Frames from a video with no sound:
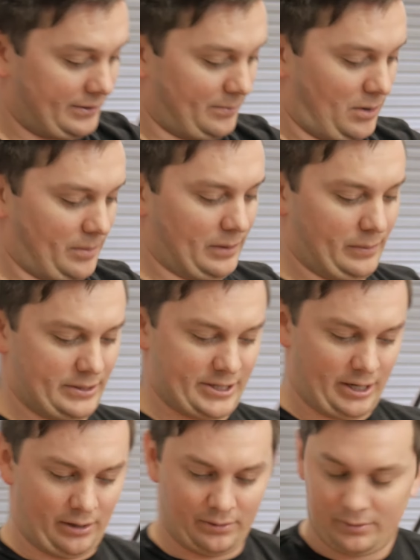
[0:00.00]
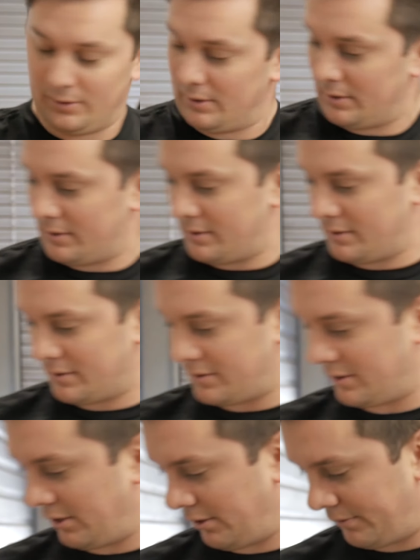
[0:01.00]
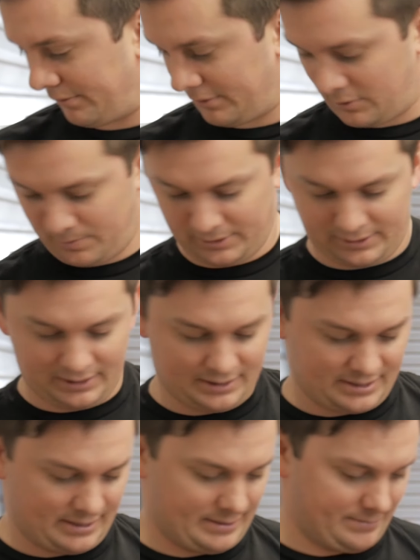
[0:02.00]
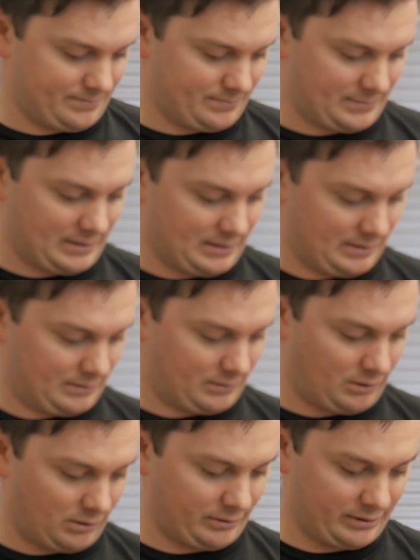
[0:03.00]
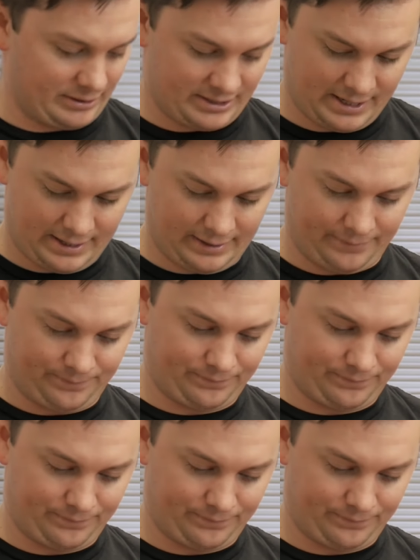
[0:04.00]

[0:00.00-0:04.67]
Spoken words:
the moment we don't. So let's put these in and call it a day.